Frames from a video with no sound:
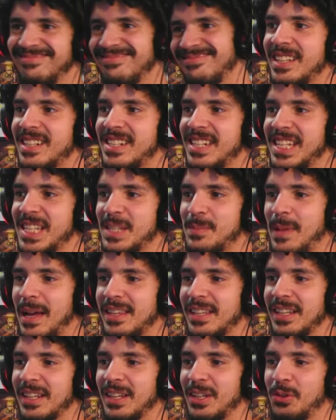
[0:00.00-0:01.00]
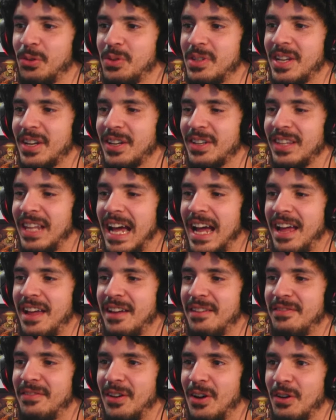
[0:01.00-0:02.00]
She is about to lose her
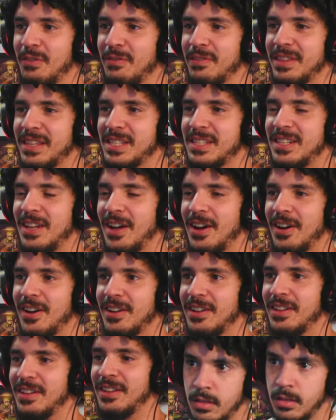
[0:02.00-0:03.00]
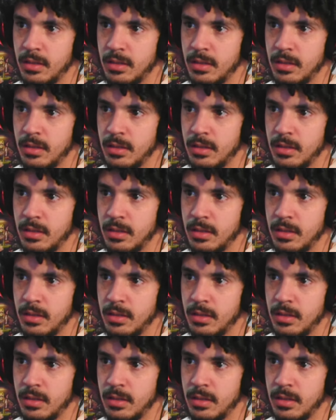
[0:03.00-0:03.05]
life over this doll.